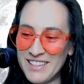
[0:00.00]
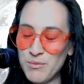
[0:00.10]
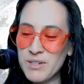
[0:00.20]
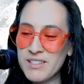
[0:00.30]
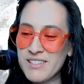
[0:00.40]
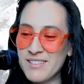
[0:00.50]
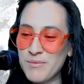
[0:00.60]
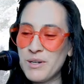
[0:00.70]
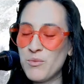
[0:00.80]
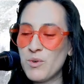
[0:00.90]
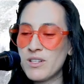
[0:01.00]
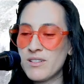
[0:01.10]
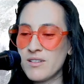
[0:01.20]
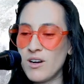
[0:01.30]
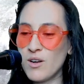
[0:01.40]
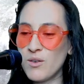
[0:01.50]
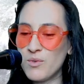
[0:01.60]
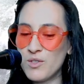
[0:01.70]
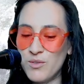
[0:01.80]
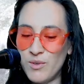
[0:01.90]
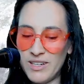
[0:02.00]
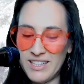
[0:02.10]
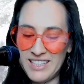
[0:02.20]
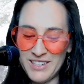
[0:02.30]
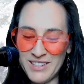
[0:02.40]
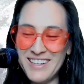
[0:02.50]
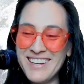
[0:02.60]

What song would you want to hear?